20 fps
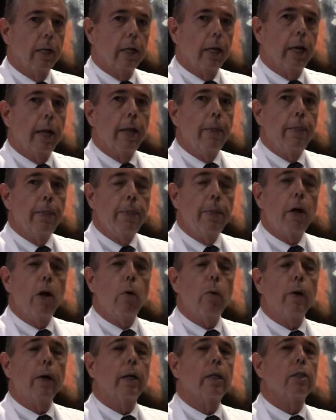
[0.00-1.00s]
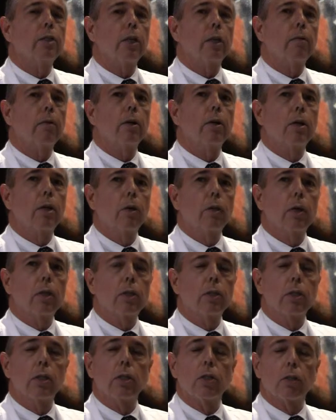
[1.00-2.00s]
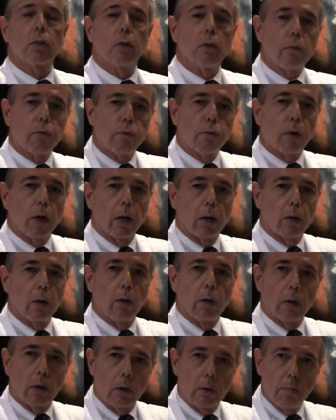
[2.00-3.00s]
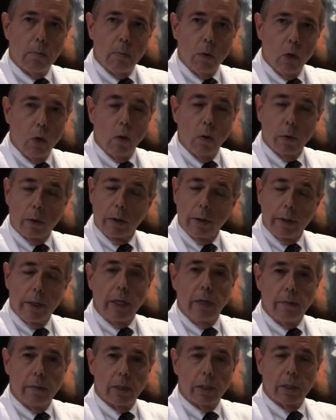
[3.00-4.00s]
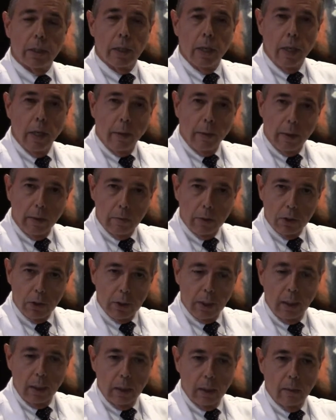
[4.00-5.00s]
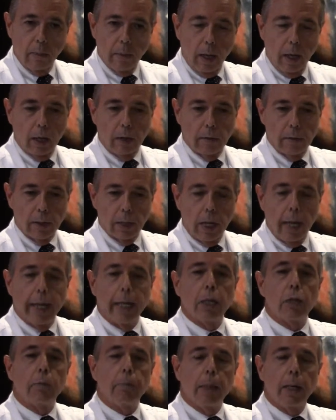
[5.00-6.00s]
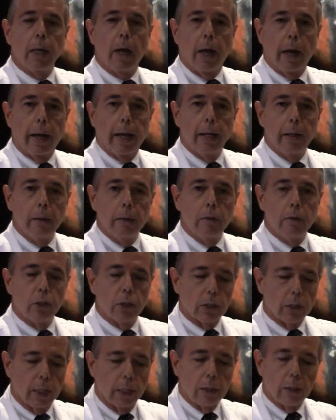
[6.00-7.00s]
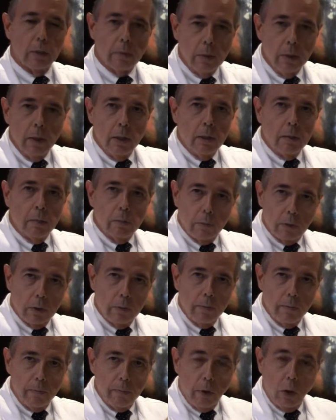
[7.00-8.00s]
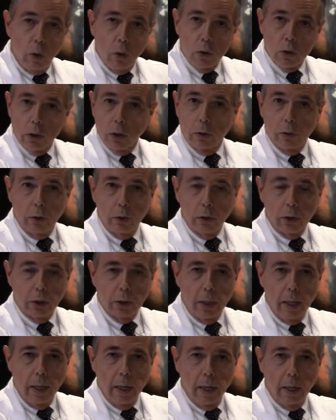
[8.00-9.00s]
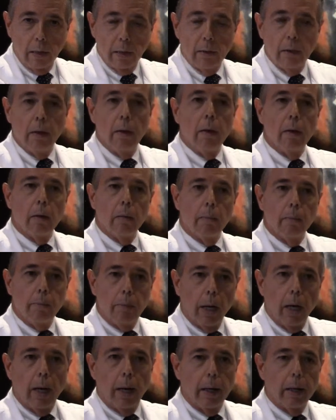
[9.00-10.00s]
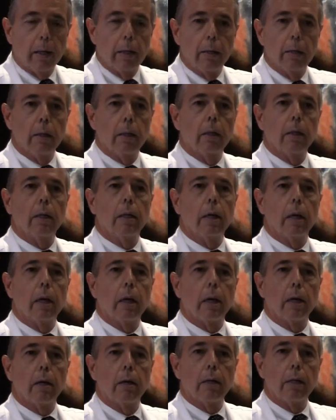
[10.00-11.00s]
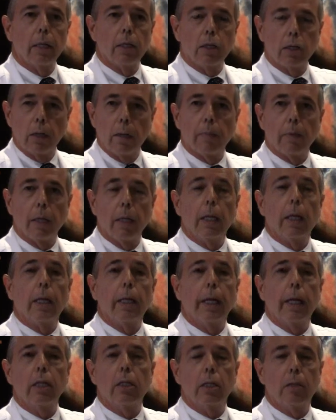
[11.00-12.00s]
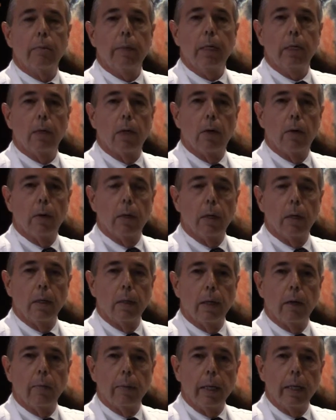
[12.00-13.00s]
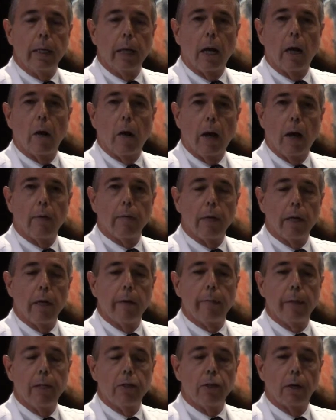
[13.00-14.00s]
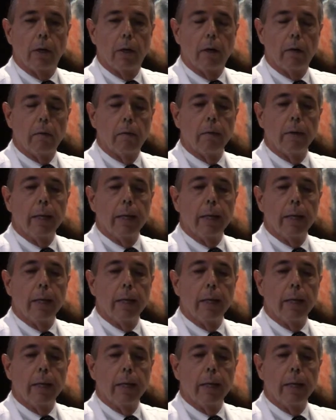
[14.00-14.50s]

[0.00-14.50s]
and no one has ever noticed this little freckle or mole or nevus that was sitting in the back of his eye. It's benign, just like the moles on your skin, but it's something that needs to be noted, that we now have an image of,